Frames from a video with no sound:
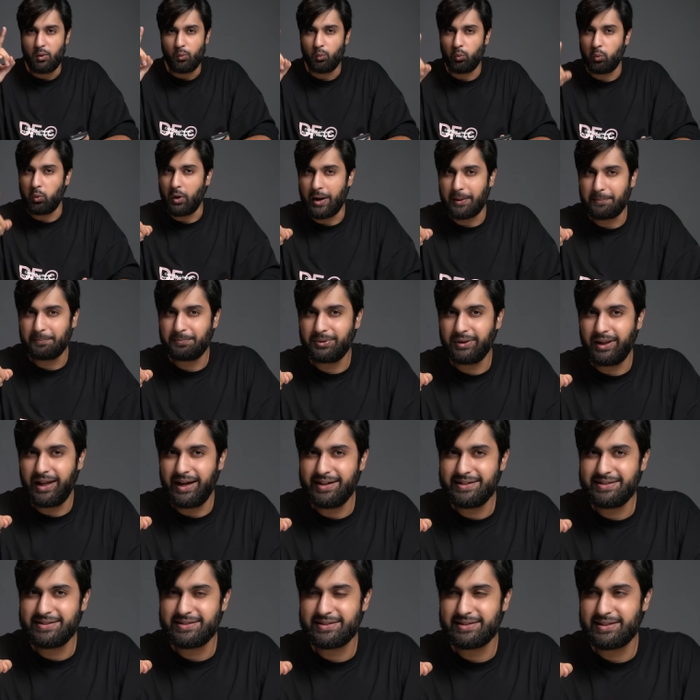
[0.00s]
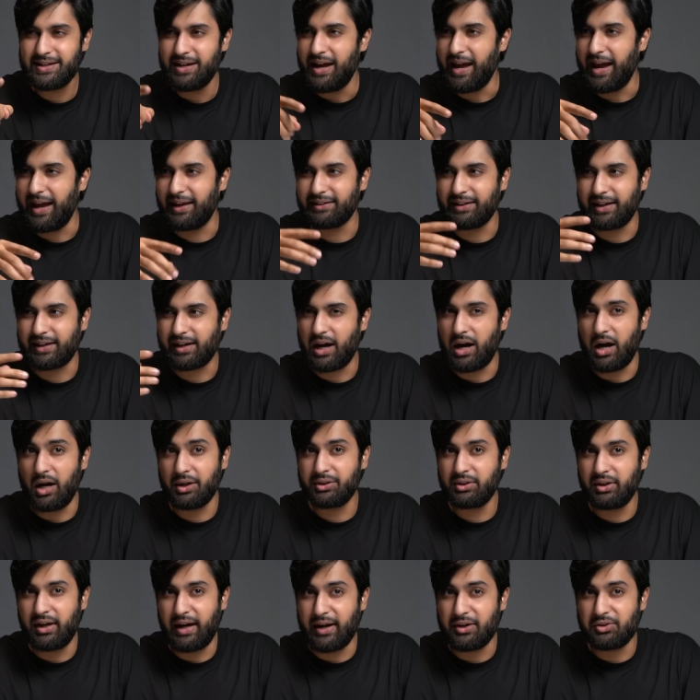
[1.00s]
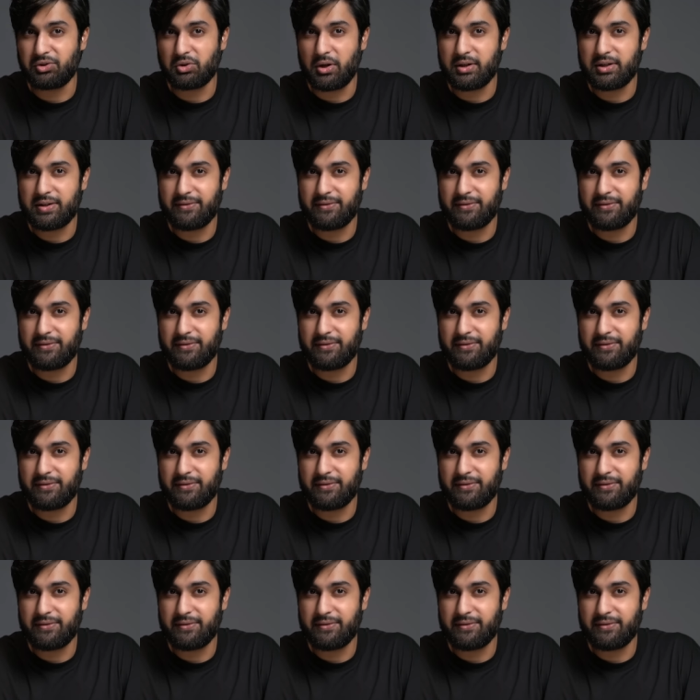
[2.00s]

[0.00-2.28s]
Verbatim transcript: OnePlus and like other Android